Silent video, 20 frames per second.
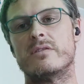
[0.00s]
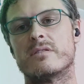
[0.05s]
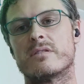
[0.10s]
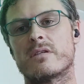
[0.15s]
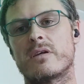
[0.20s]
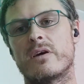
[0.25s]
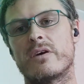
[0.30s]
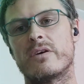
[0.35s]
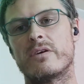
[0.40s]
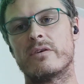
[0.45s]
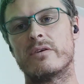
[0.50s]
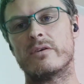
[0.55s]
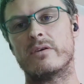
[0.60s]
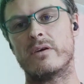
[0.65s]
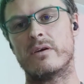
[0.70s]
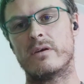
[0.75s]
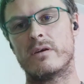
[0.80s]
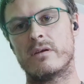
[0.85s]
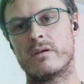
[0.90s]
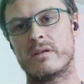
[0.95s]
So
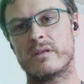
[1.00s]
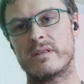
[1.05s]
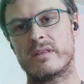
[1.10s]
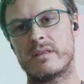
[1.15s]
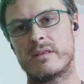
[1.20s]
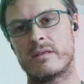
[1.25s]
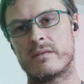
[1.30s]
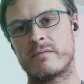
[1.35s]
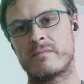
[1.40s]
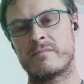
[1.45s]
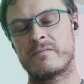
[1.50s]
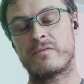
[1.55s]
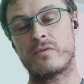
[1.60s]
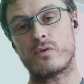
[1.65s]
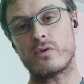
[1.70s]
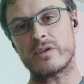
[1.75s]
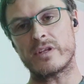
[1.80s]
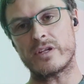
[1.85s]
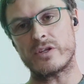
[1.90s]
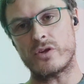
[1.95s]

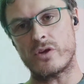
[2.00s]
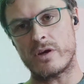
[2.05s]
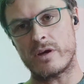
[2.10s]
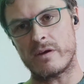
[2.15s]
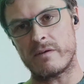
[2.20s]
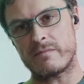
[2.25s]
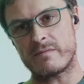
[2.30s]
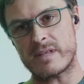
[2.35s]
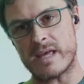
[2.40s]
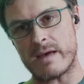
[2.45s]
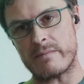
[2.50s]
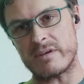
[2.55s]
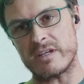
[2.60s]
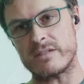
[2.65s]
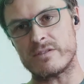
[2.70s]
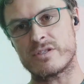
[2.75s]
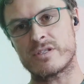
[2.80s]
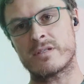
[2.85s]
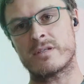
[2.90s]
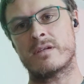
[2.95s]
for the nerve
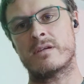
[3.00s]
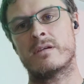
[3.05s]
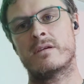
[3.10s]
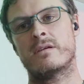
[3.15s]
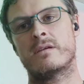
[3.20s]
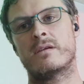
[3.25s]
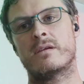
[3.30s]
damage,